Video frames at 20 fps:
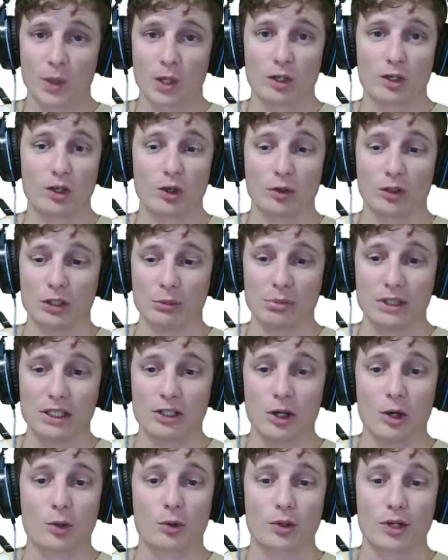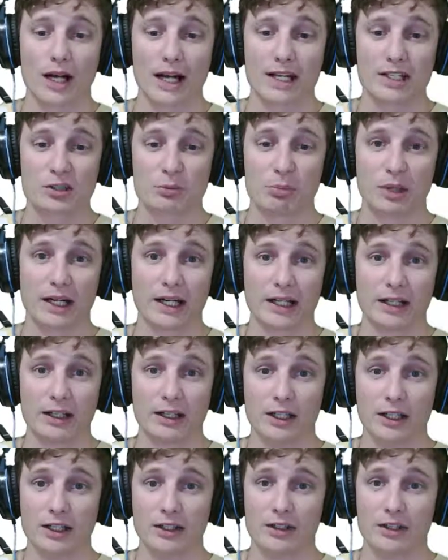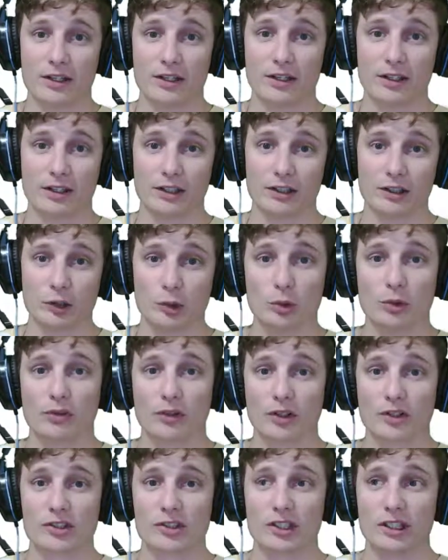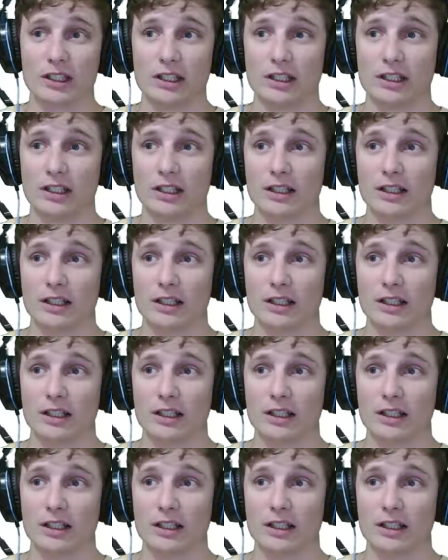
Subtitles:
could only be notarized by the university,